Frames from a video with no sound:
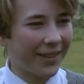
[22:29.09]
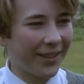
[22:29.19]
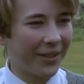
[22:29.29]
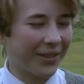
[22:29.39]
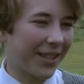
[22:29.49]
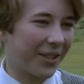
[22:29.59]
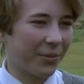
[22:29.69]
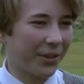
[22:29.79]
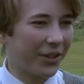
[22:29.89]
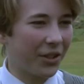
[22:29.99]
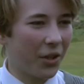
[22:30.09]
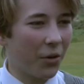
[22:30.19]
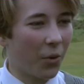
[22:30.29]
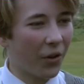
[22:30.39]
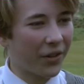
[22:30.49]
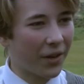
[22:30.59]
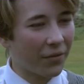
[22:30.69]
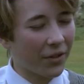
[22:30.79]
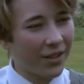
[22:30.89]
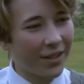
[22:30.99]
you know, because I just wanted to know what the
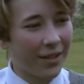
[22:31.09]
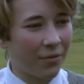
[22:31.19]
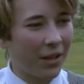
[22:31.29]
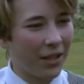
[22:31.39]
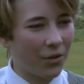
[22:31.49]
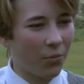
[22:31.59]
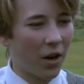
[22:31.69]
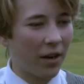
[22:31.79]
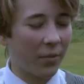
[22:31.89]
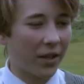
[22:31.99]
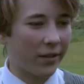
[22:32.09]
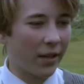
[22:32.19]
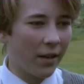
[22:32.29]
differences in religion were, because